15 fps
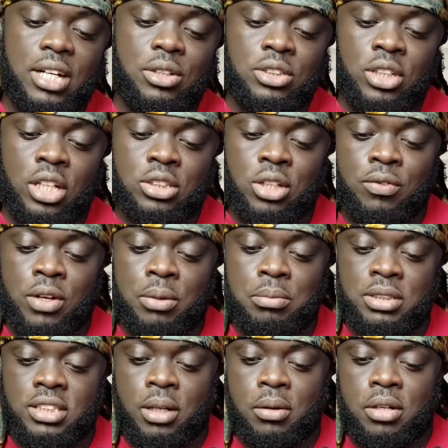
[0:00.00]
a result of a
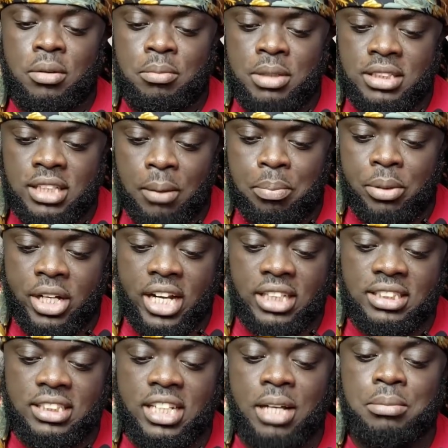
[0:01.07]

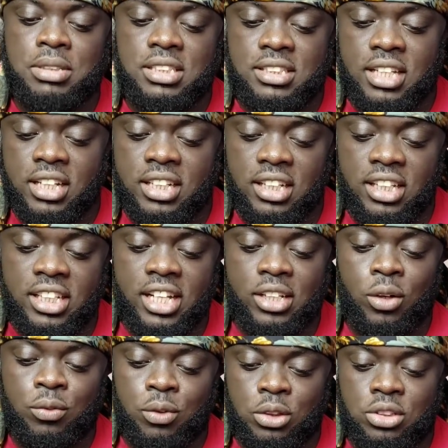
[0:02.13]
misapprehension, I mistakenly
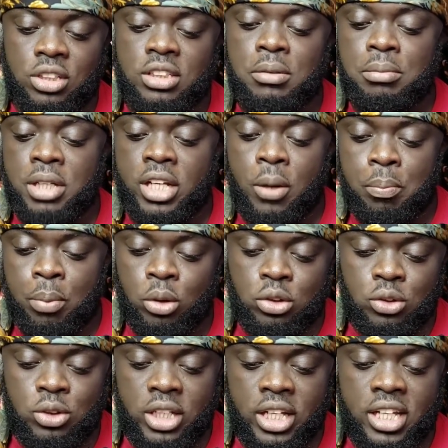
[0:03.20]
and unfortunately made a
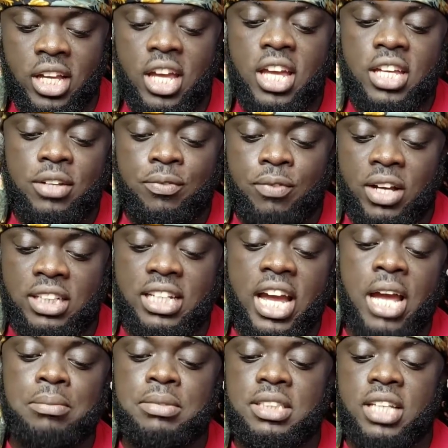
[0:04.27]
post to the effect
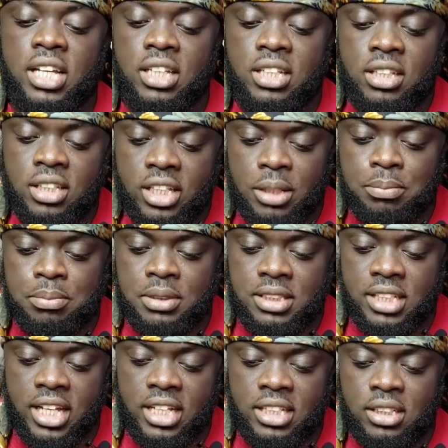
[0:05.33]
that MTN keep
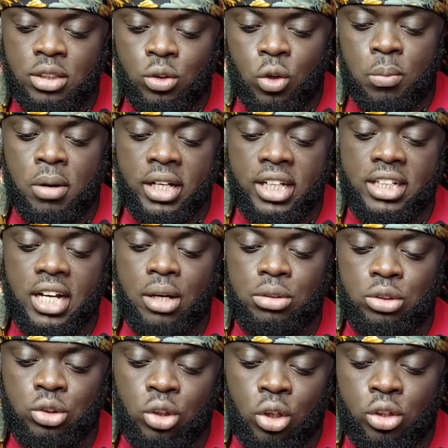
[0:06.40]
saying nobody can
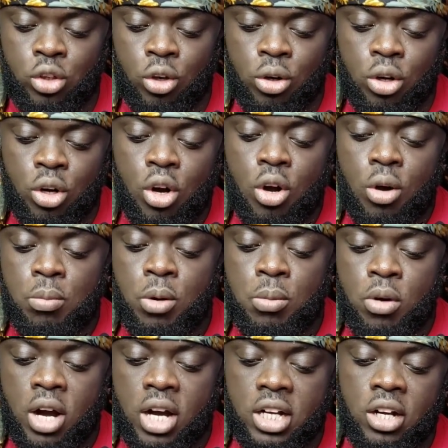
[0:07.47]
withdraw your
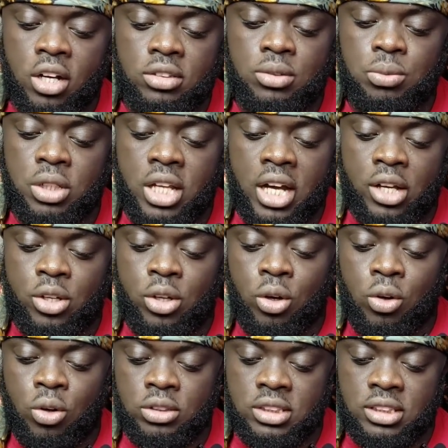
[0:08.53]
Momo account without
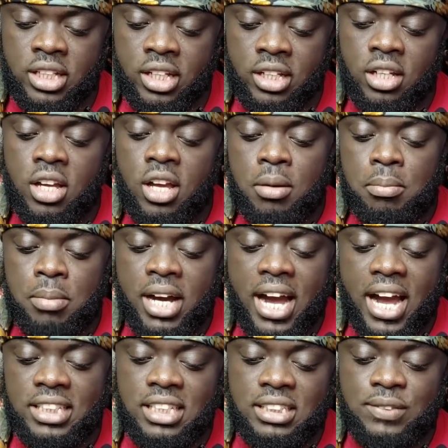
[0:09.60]
your consent. But
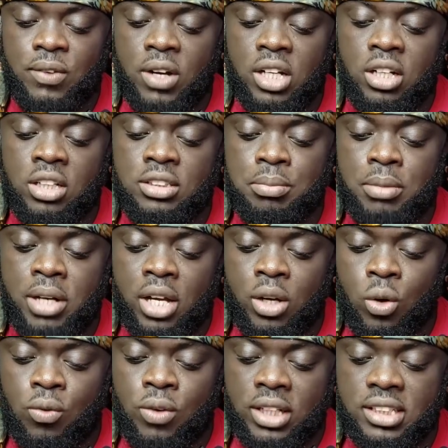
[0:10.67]
I just found out my
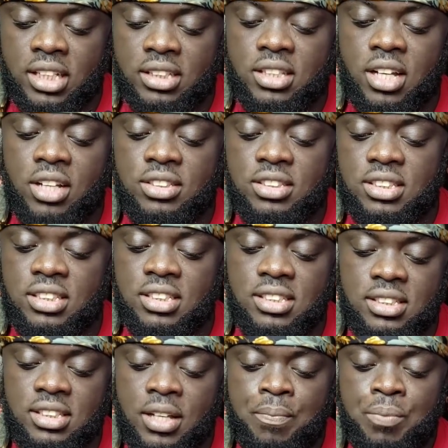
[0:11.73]
over 10,000
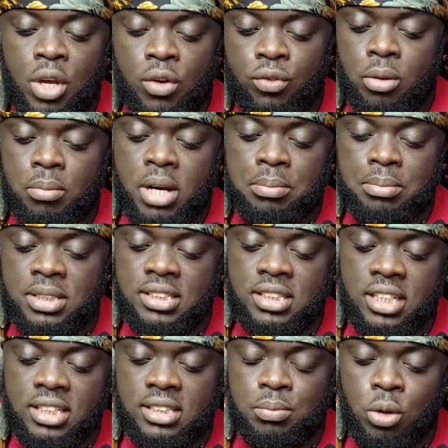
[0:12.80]
CDs from my
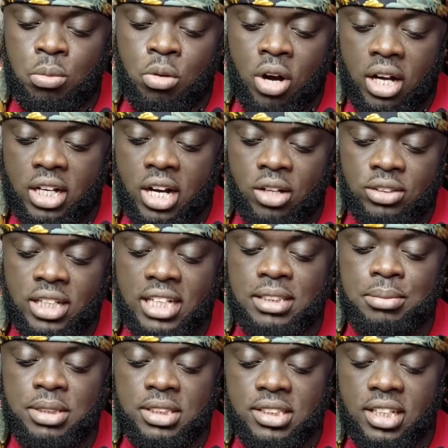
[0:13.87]
business Momo account
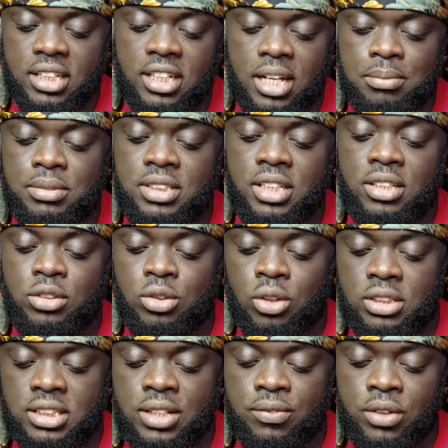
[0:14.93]
has been taken. MTN is
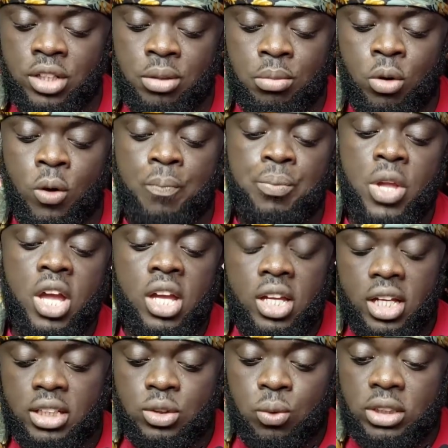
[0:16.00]
not safe anymore.
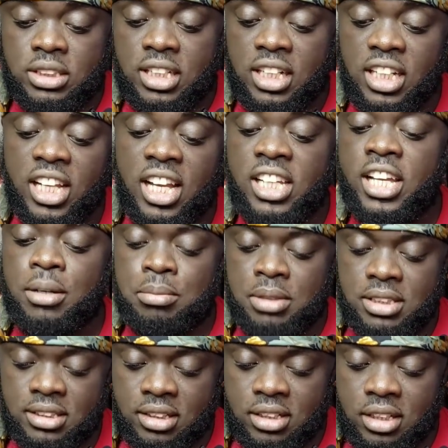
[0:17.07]
It was clearly a
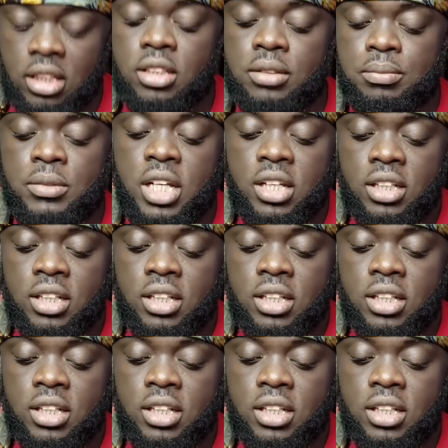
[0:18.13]
mistaken.